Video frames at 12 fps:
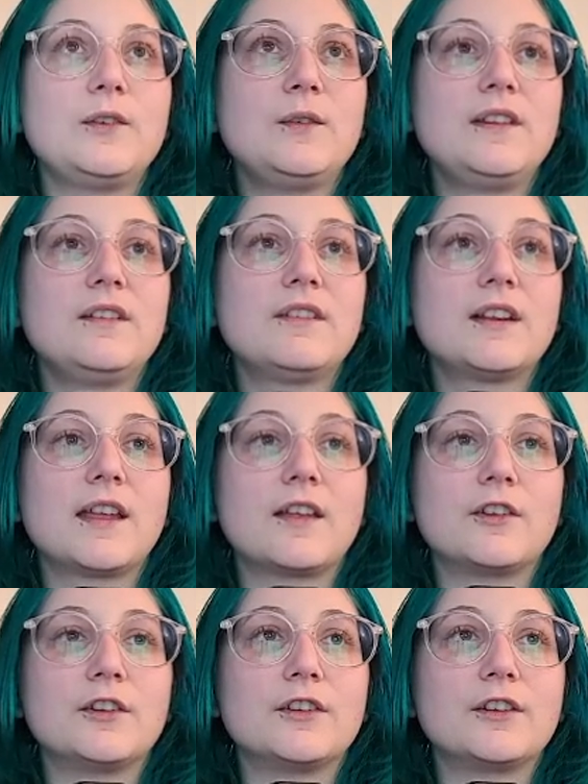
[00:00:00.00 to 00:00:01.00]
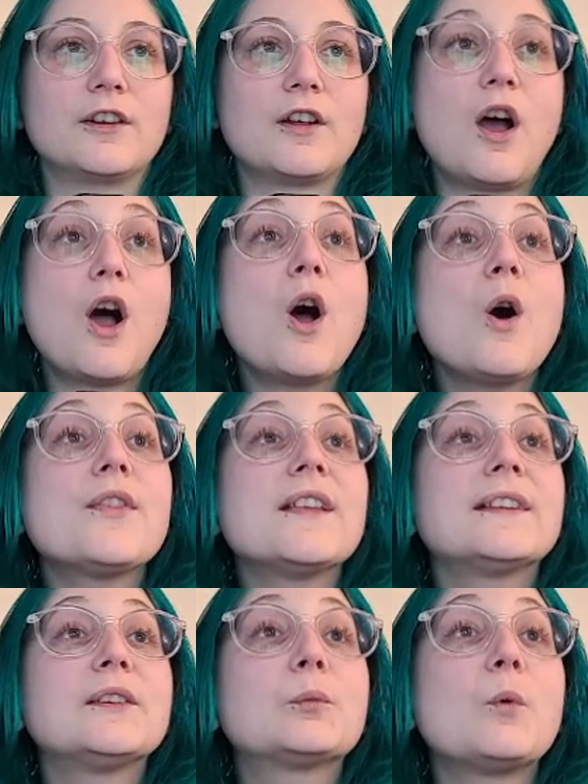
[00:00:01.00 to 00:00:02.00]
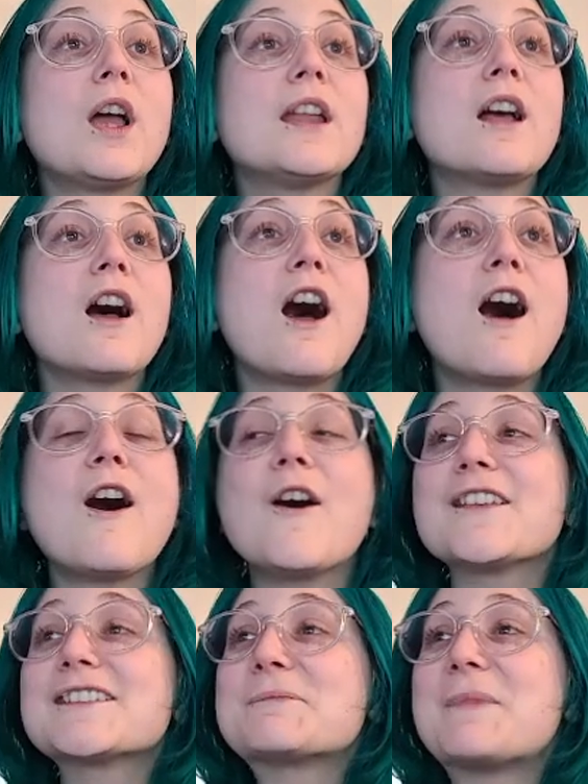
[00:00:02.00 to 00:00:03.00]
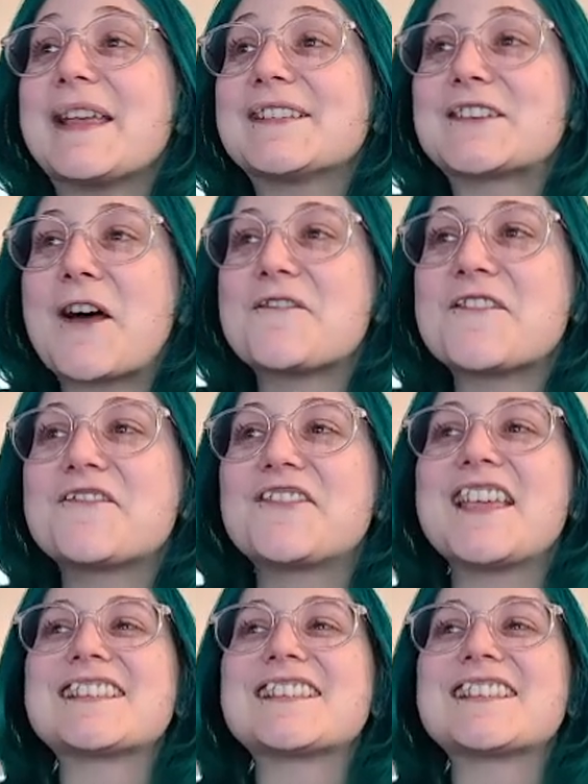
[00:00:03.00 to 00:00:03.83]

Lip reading: the advent calendar. Oh, this is what, oh, that's based off of this.